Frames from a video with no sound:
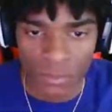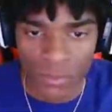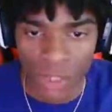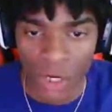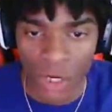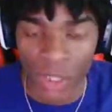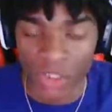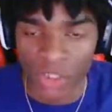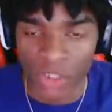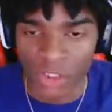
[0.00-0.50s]
Oh
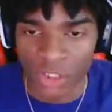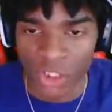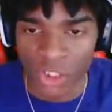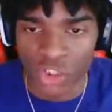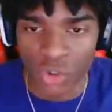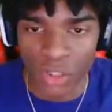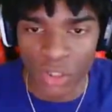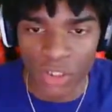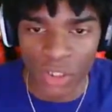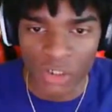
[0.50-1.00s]
yeah, dunk that,
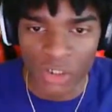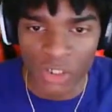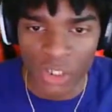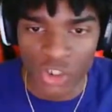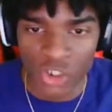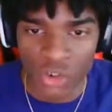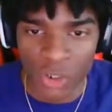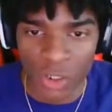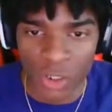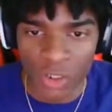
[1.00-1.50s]
Trae. Dunk that,
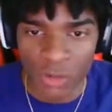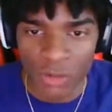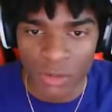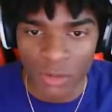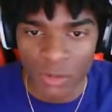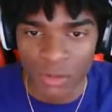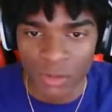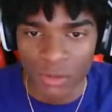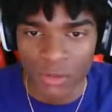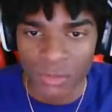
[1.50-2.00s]
Trae.
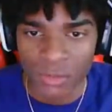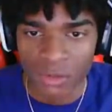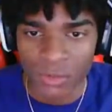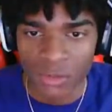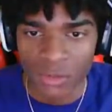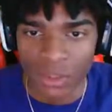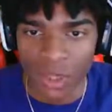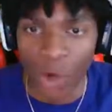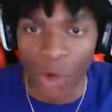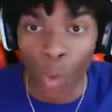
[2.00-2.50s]

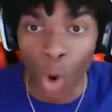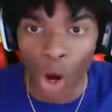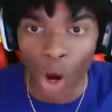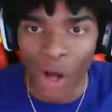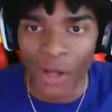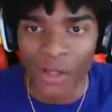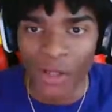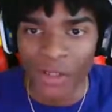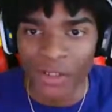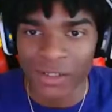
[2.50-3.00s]
And
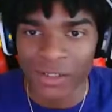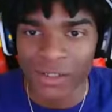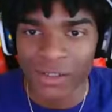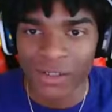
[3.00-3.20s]
one.